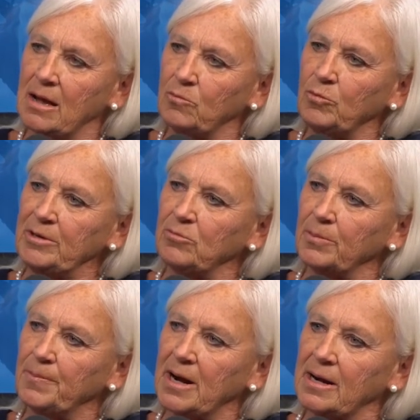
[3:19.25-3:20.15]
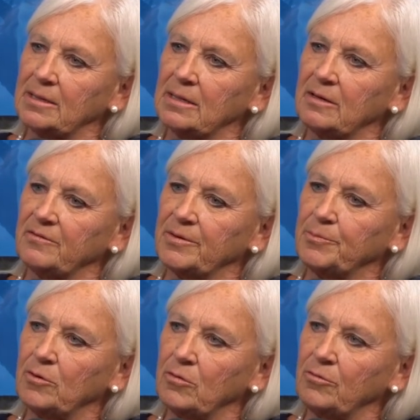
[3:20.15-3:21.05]
we were part of a
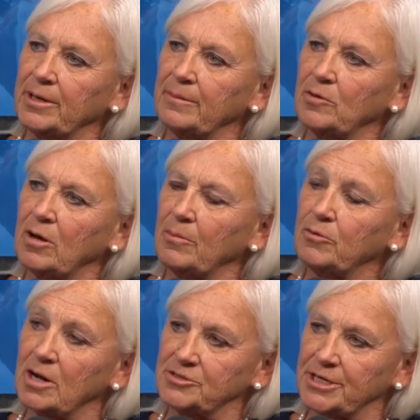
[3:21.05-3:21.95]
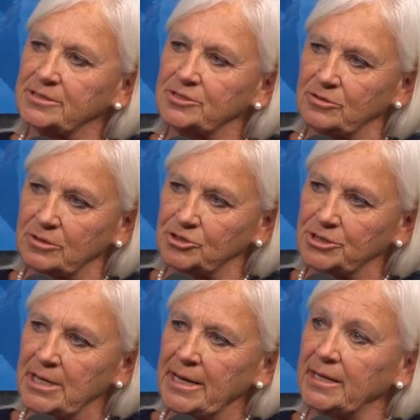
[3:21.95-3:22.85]
program called Project Search